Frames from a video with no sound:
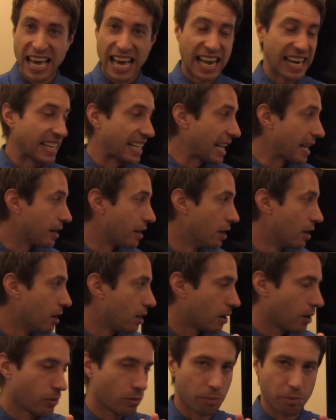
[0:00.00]
And again,
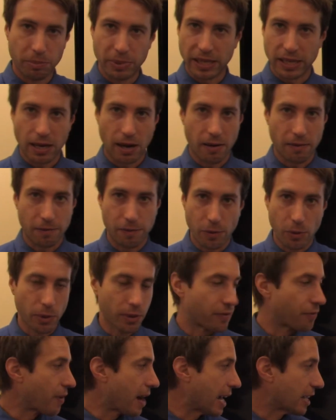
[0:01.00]
be comfortable
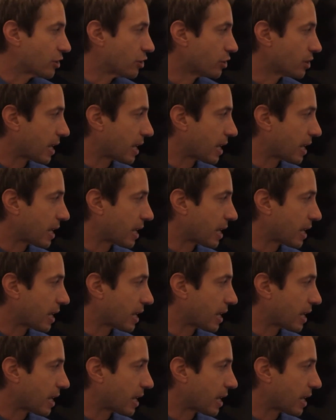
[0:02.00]
with fractions.